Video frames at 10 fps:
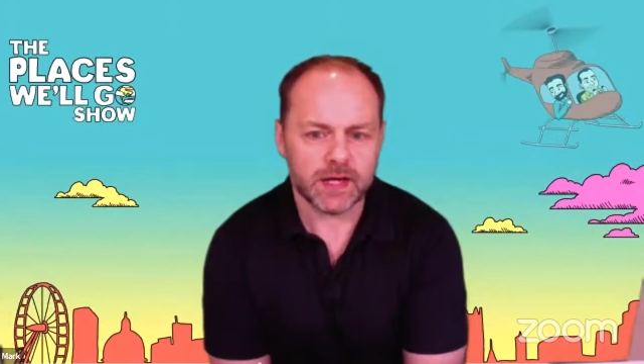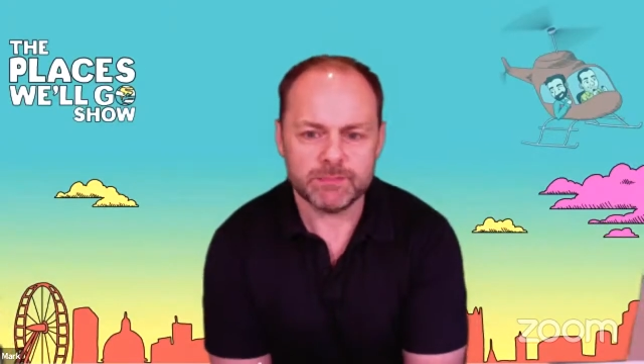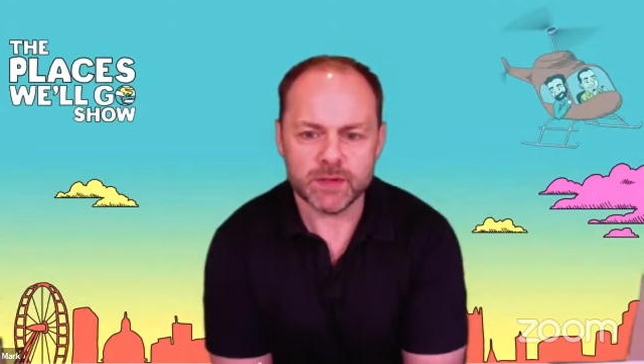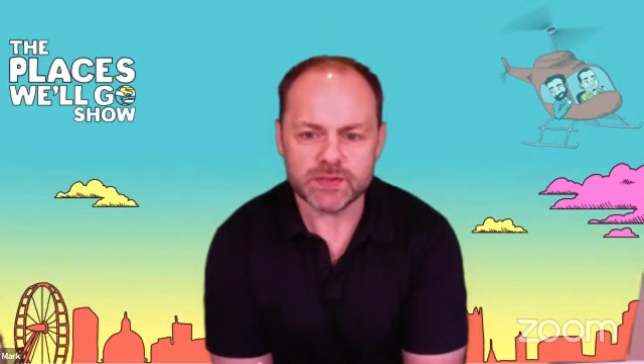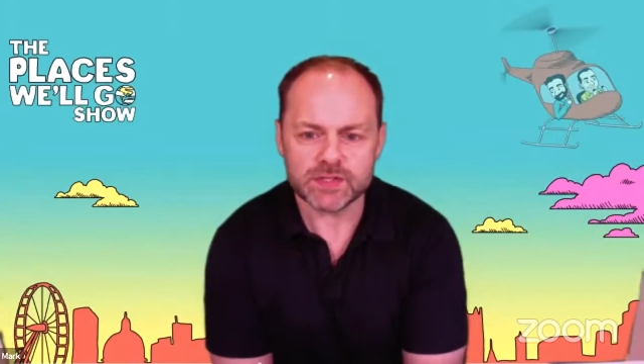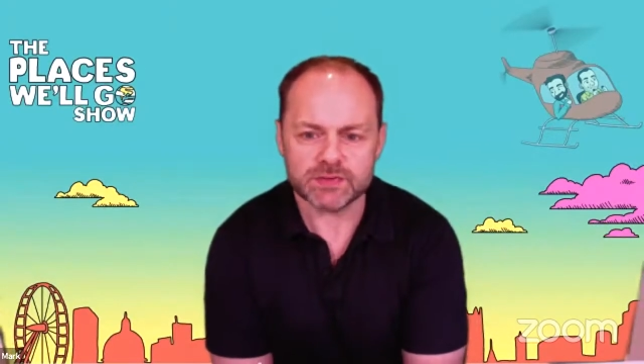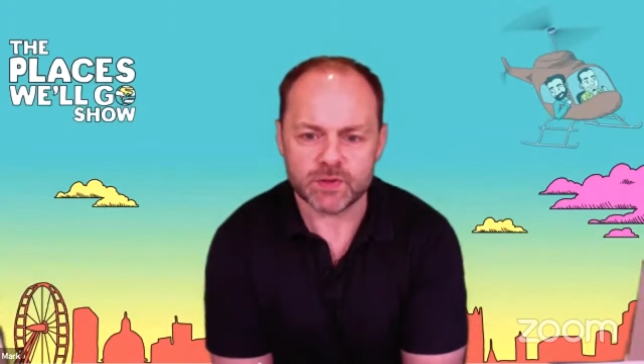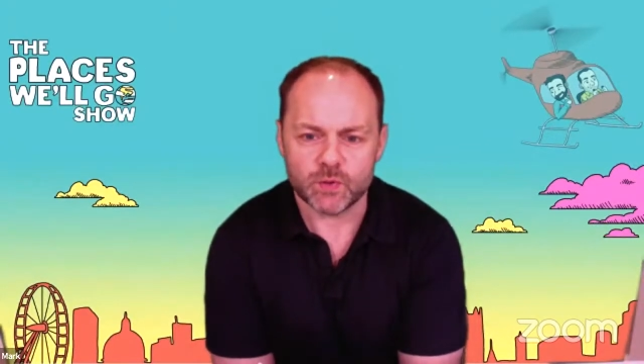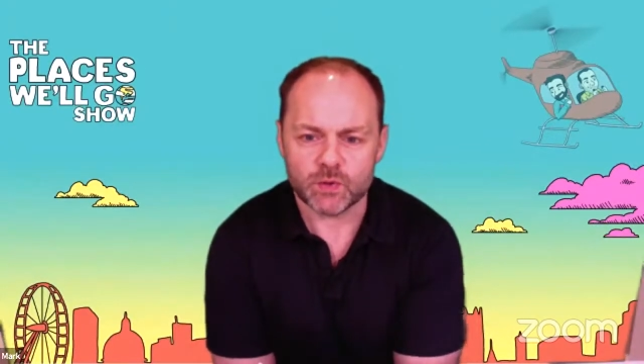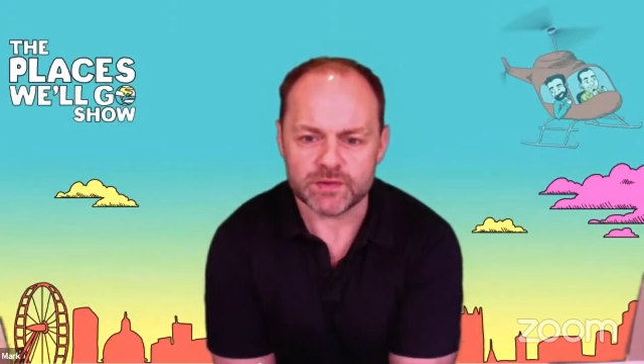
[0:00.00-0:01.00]
Most, if
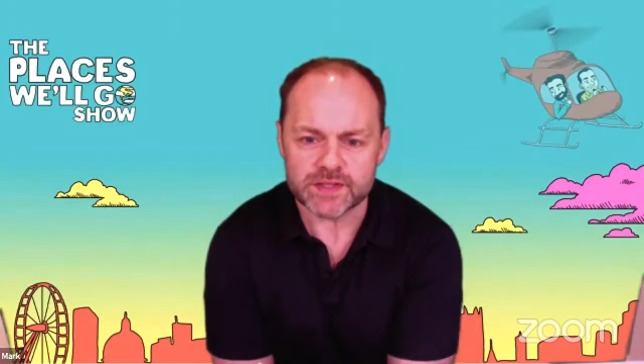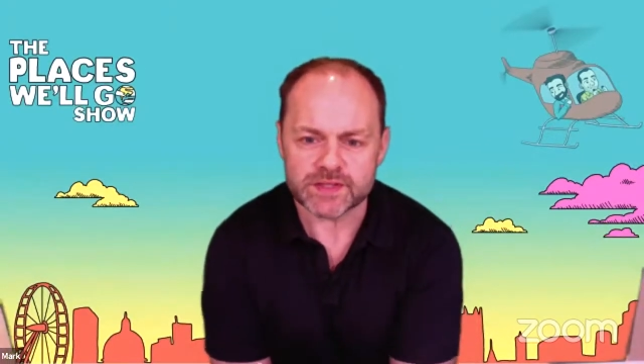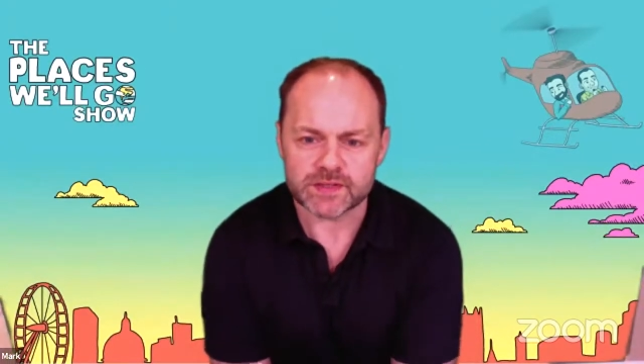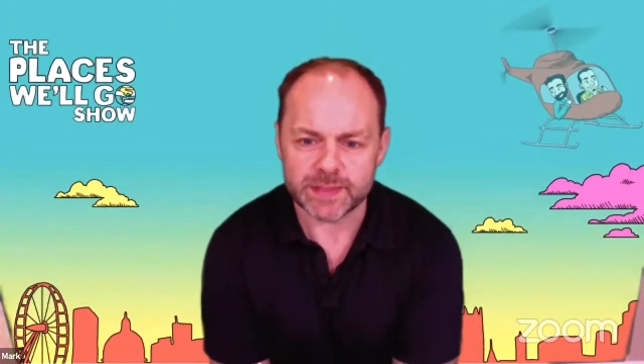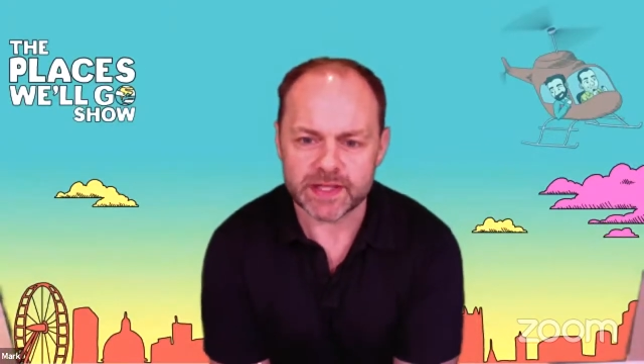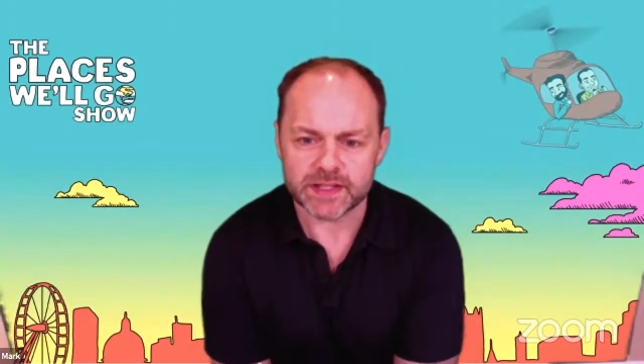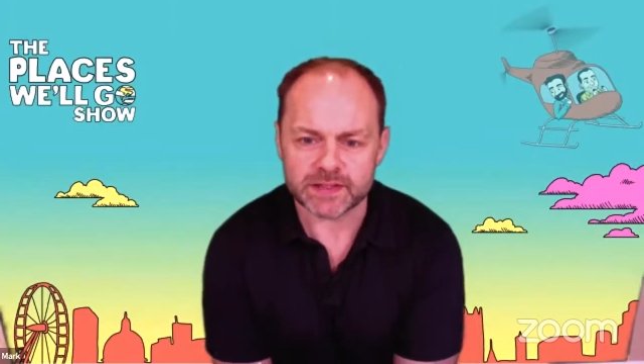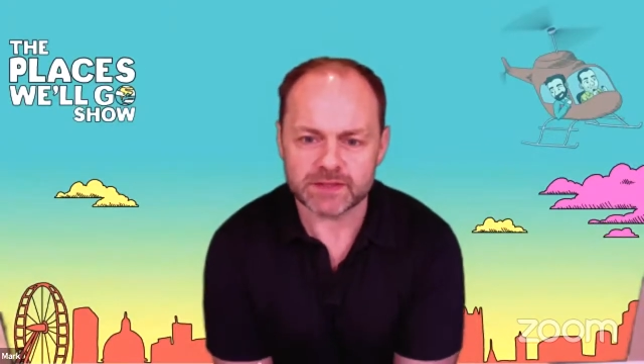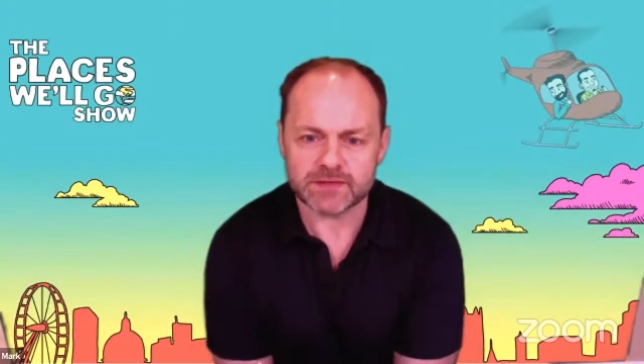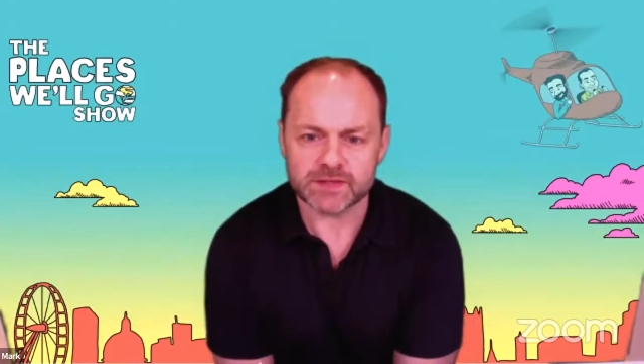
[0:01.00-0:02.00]
not all of us, are a bit like
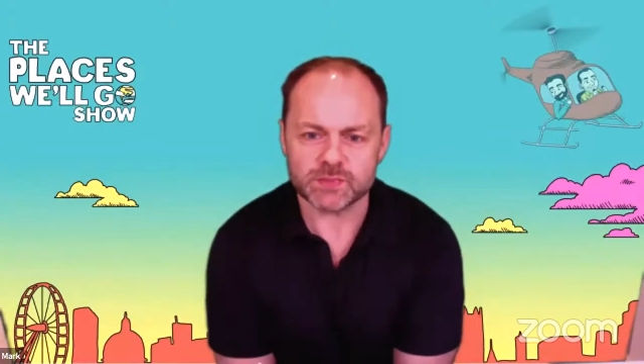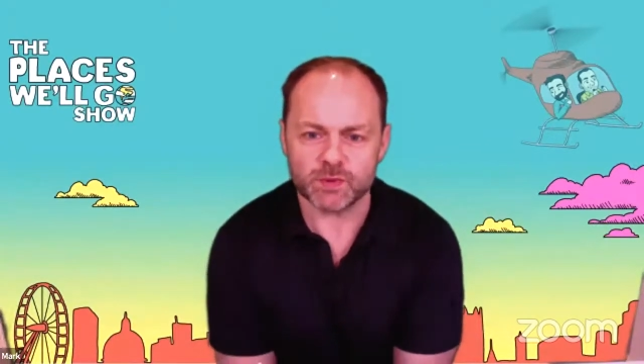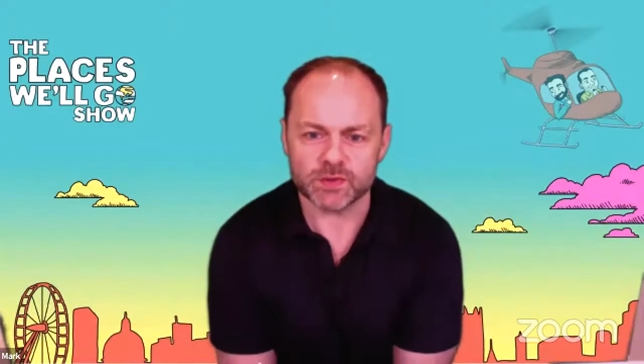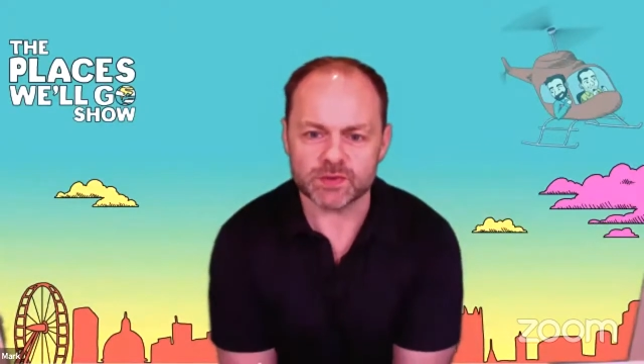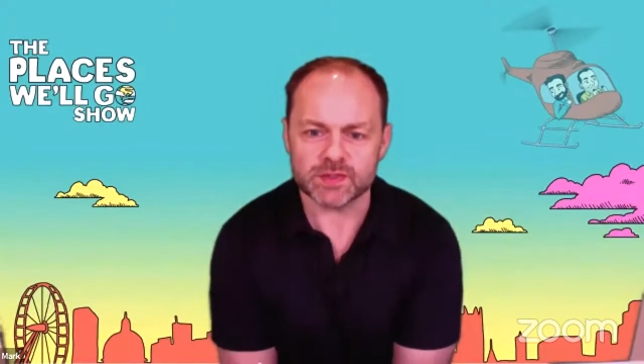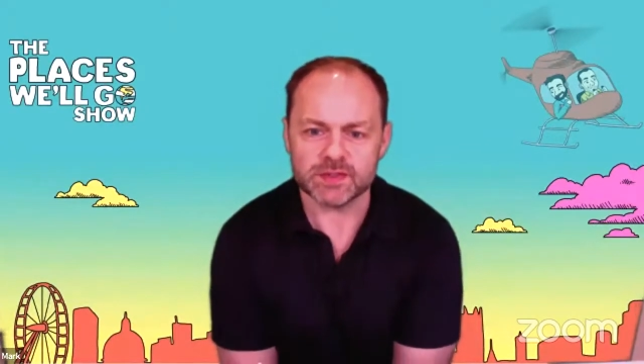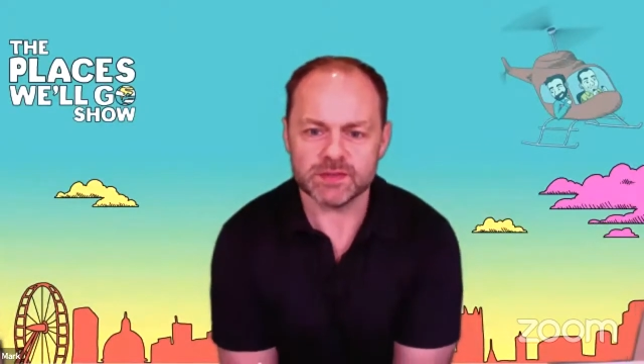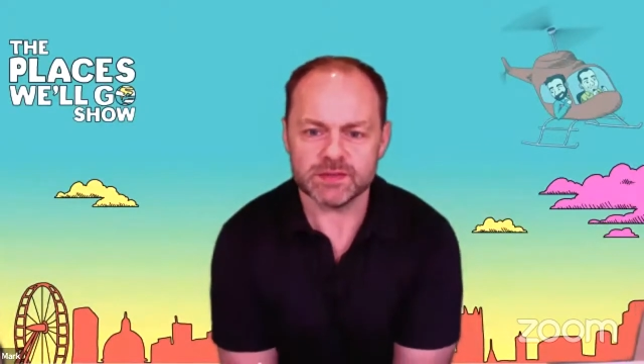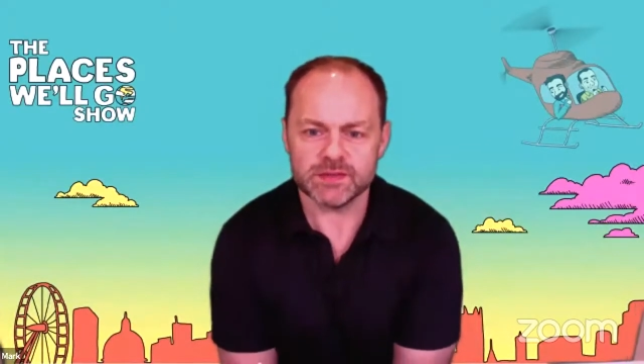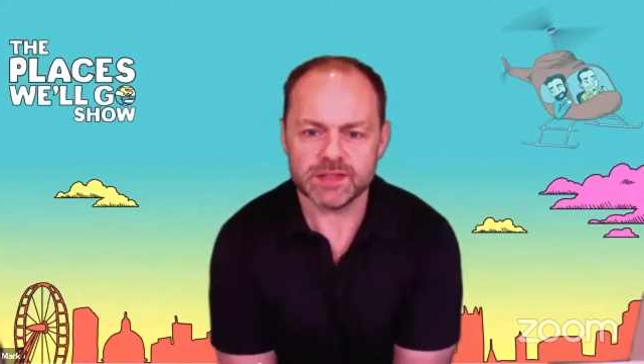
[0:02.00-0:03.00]
the swan on the
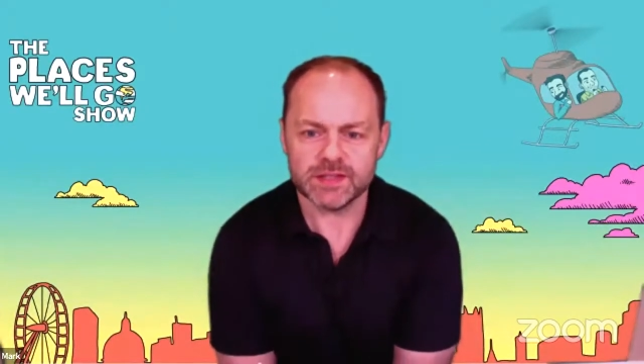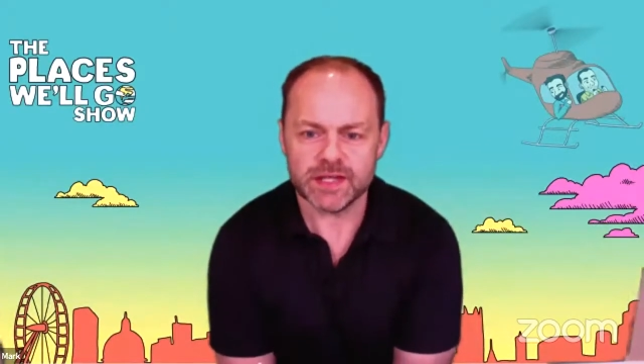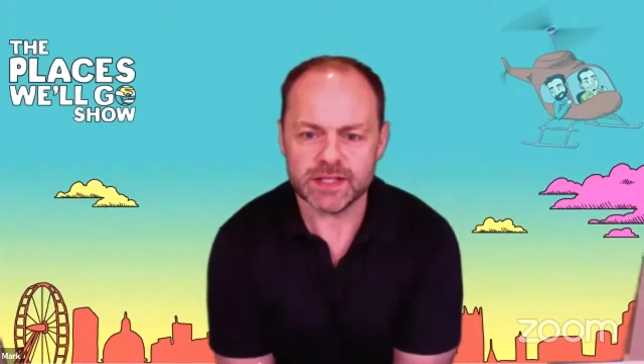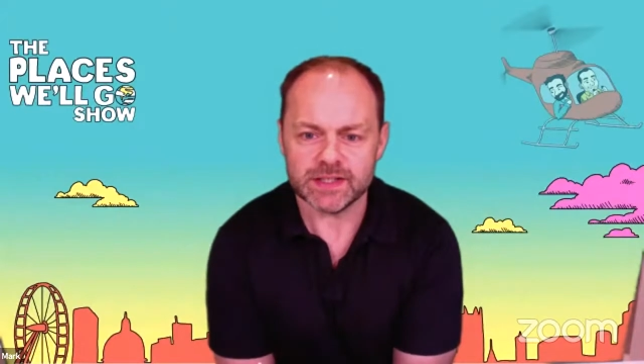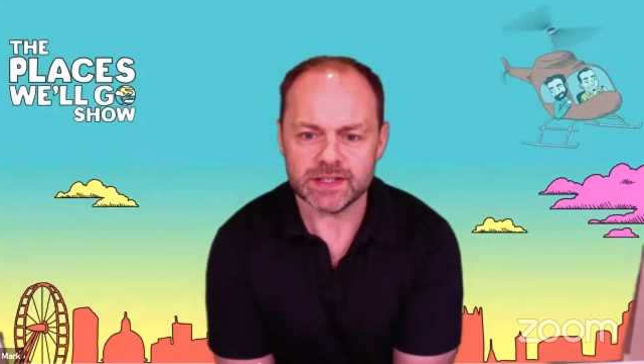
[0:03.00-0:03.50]
lake.